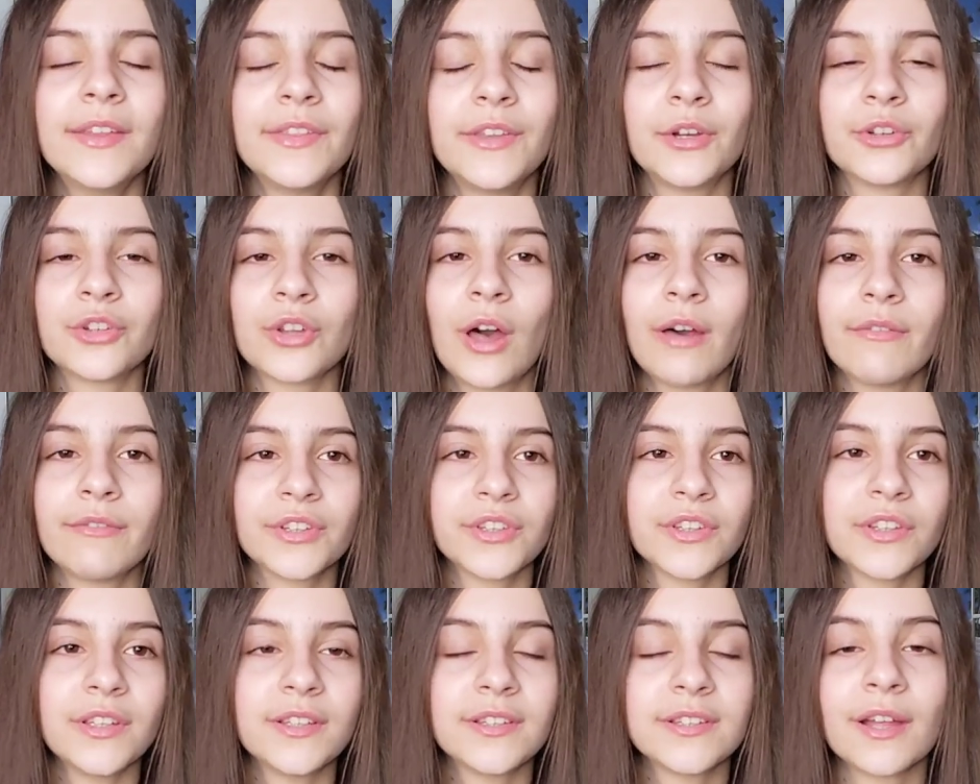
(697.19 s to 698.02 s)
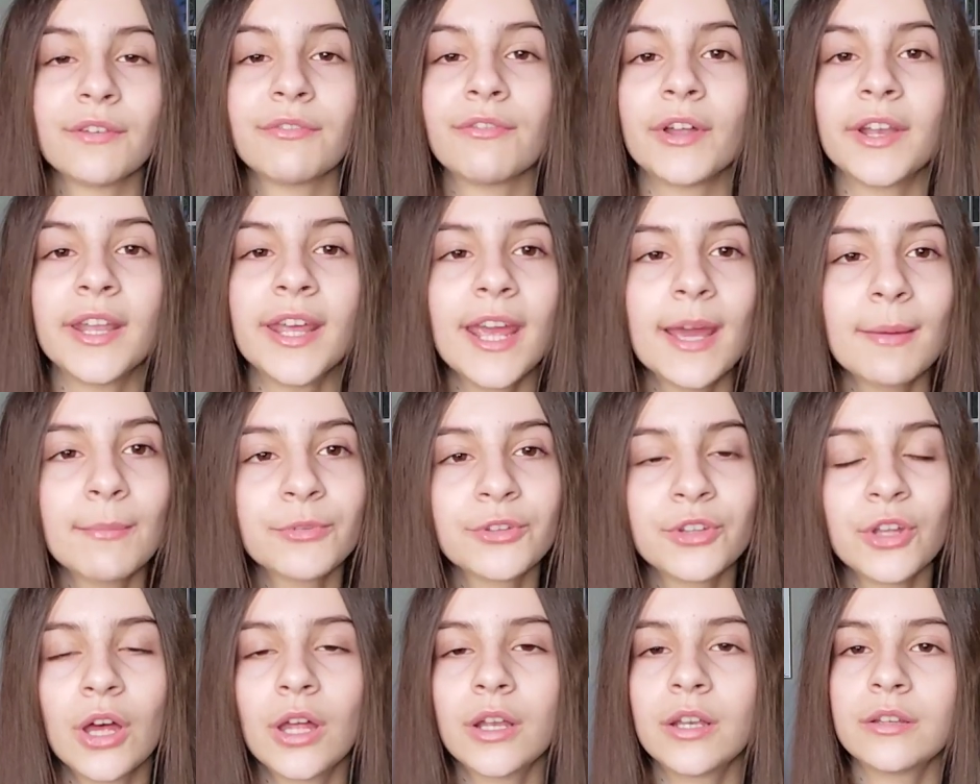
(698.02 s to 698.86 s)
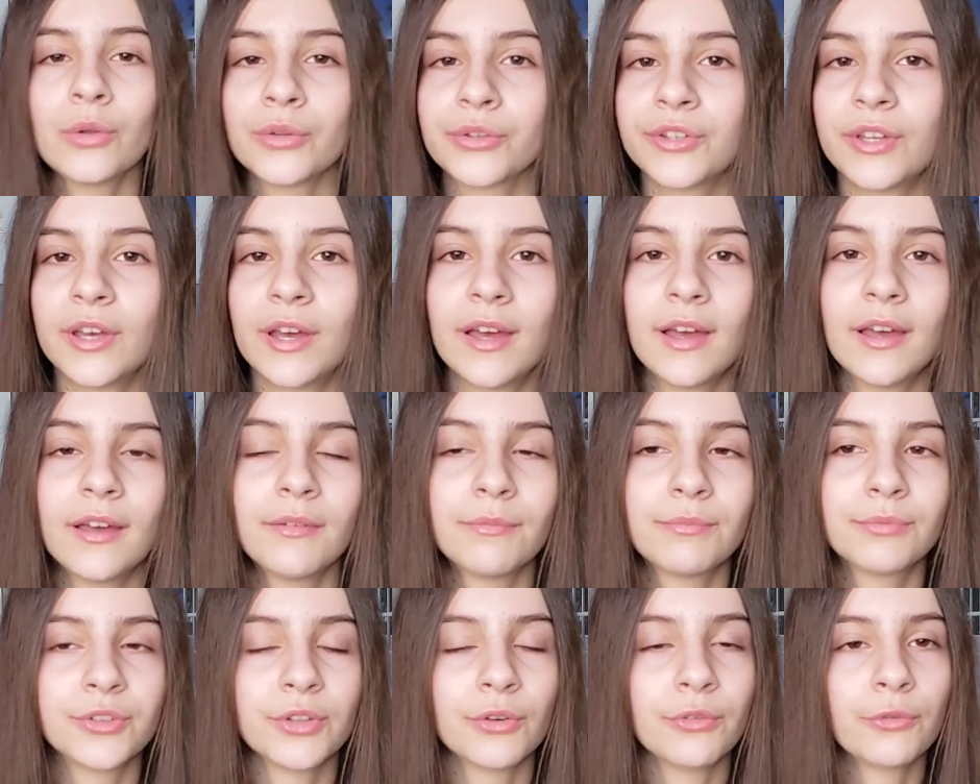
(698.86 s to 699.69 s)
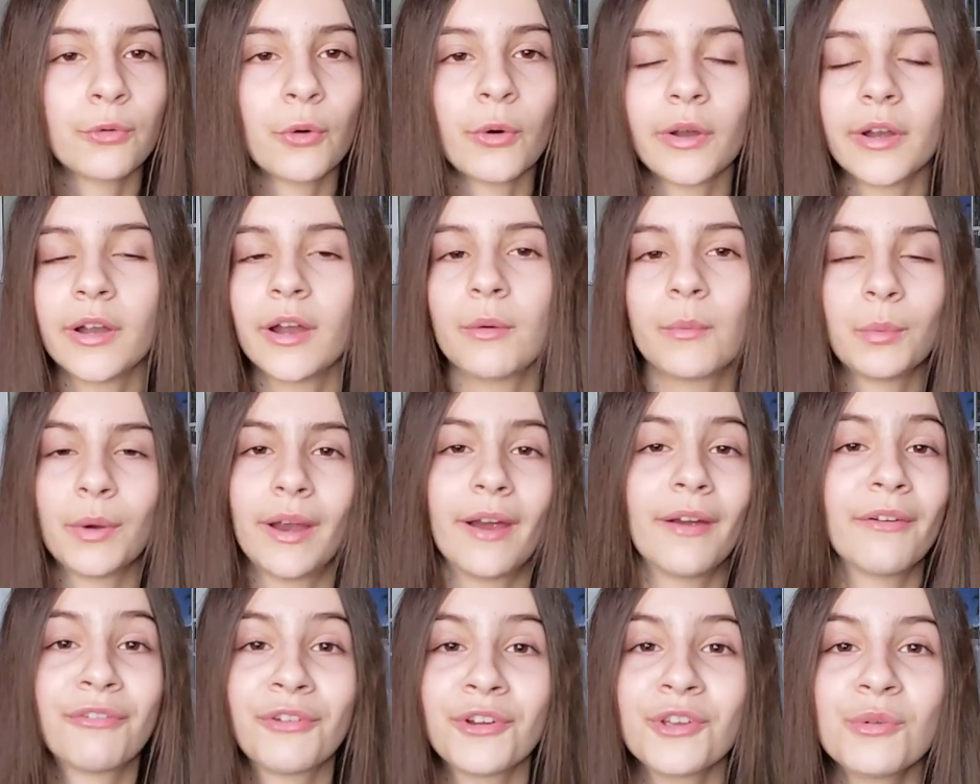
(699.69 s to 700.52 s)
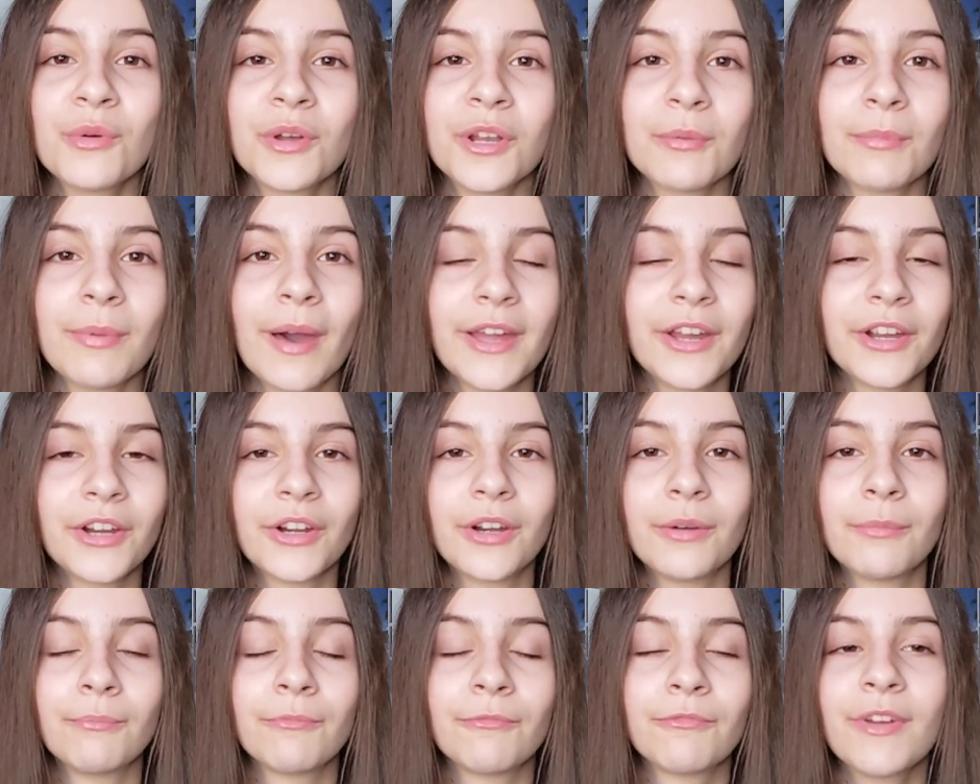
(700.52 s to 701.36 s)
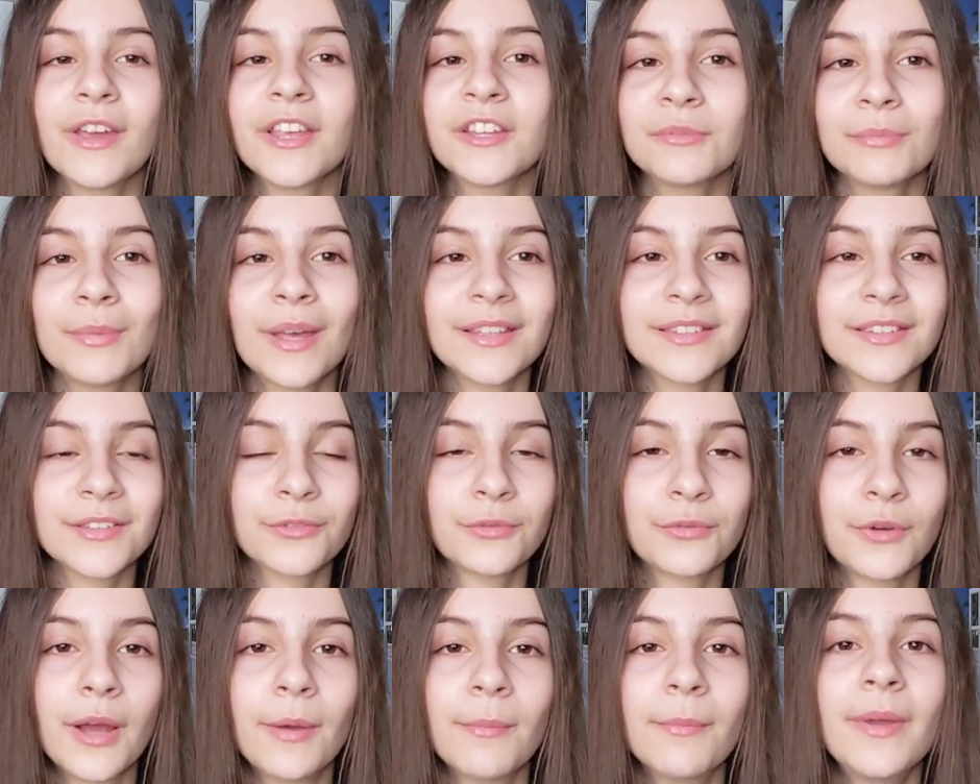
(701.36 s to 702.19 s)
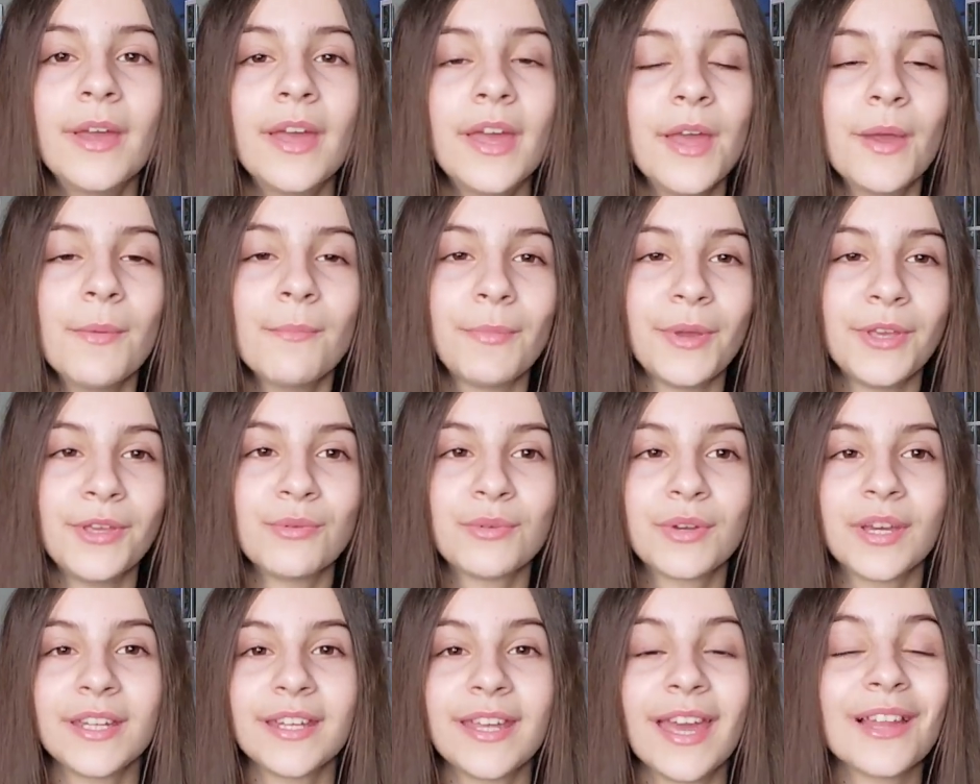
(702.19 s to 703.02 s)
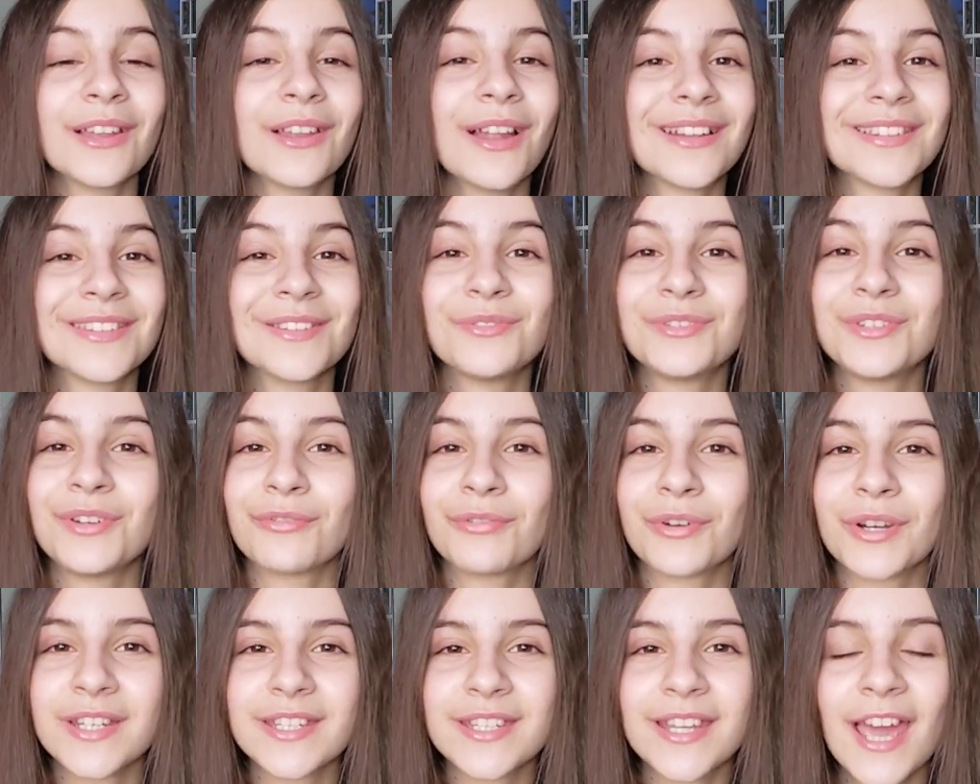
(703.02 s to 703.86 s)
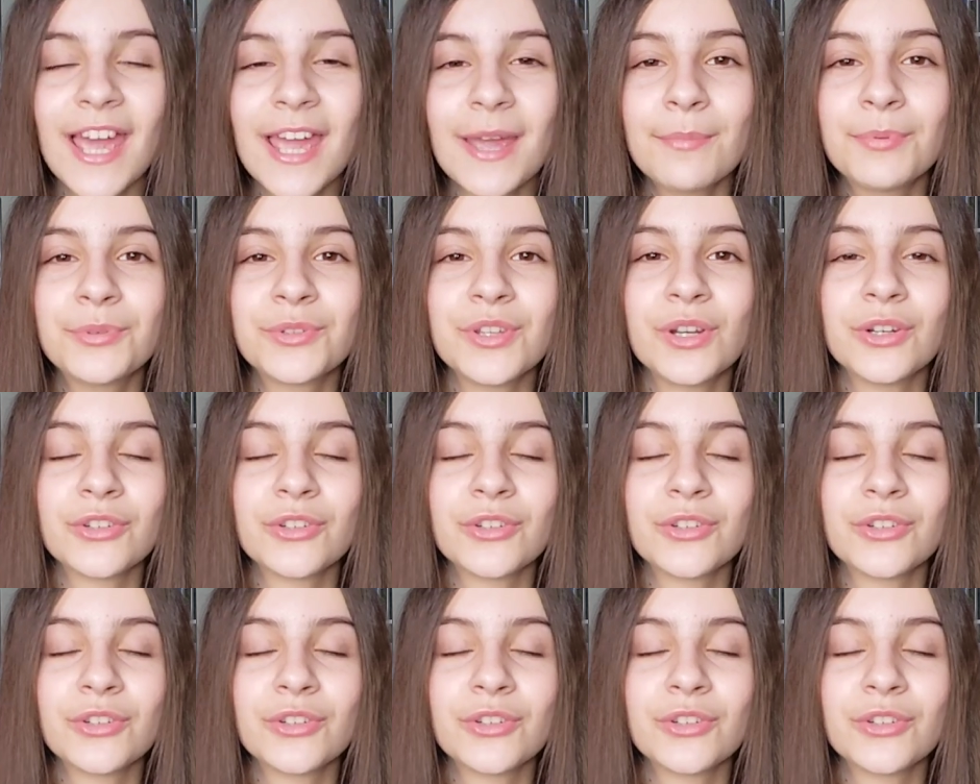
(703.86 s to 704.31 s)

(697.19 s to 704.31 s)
There's obviously stuff on Amazon, Ulta, Sephora, wherever you want to buy your face masks from, but you can get lots of different types.